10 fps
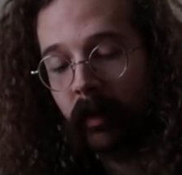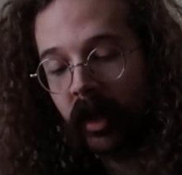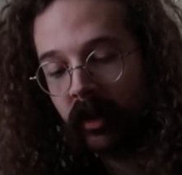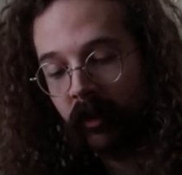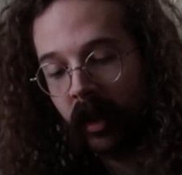
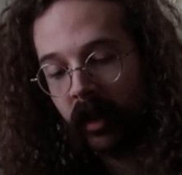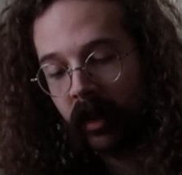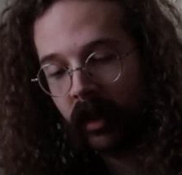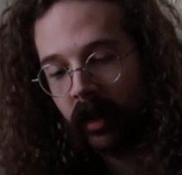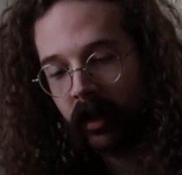
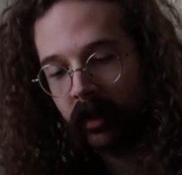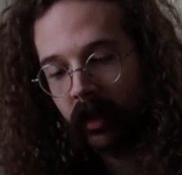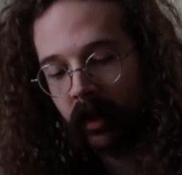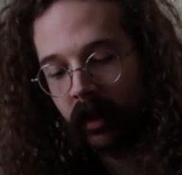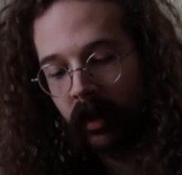pacifier. And
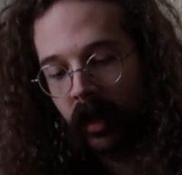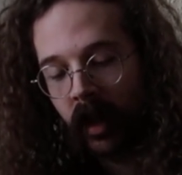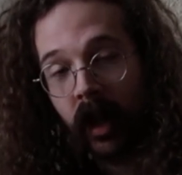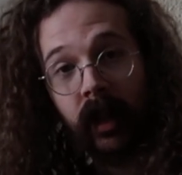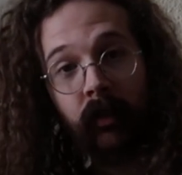
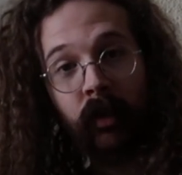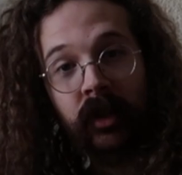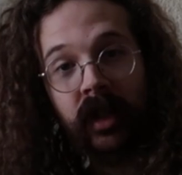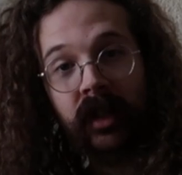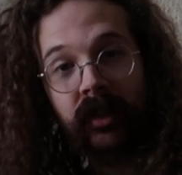I like
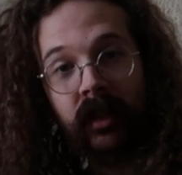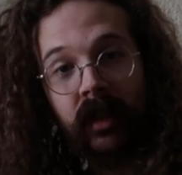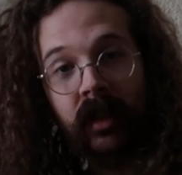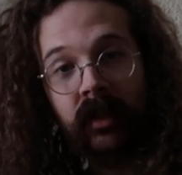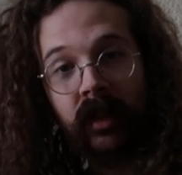Portuguese
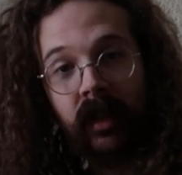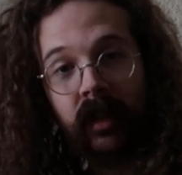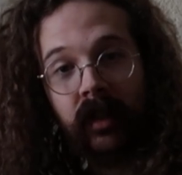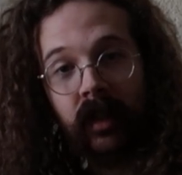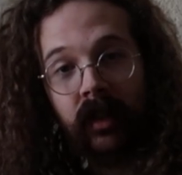sardines, I
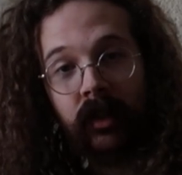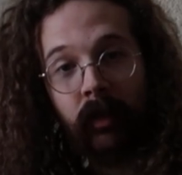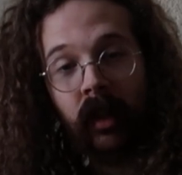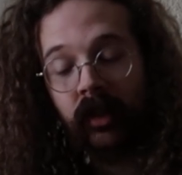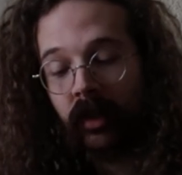like
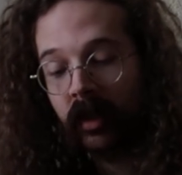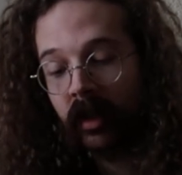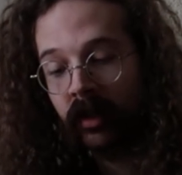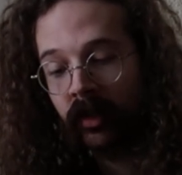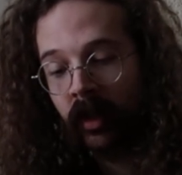Spanish
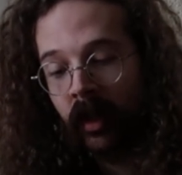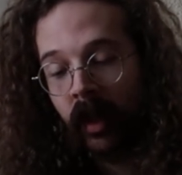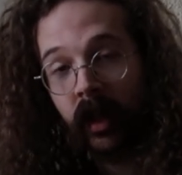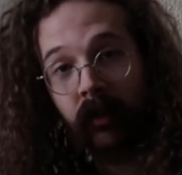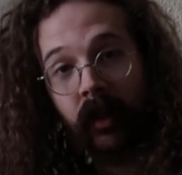sardines,
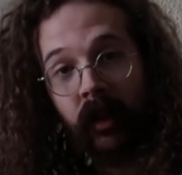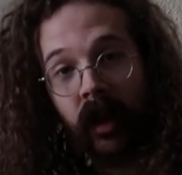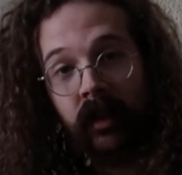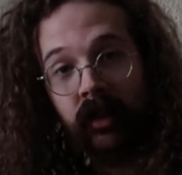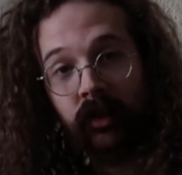and I've never
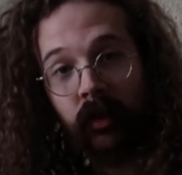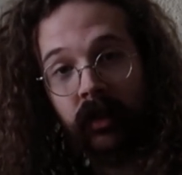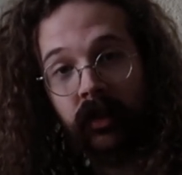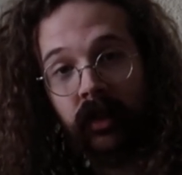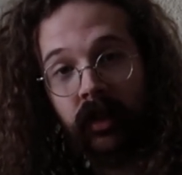had these
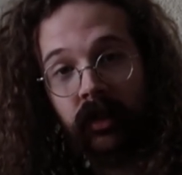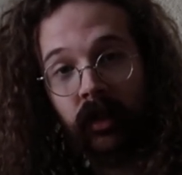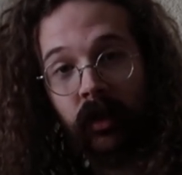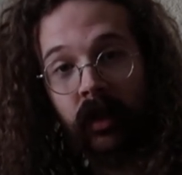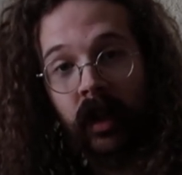ones.
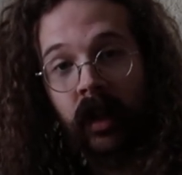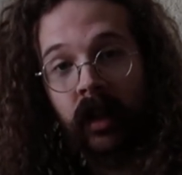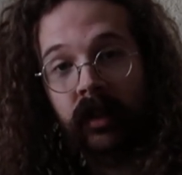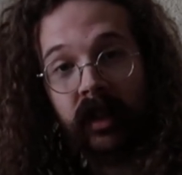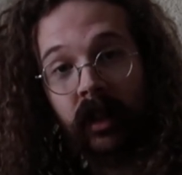So
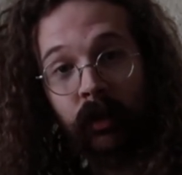it's like a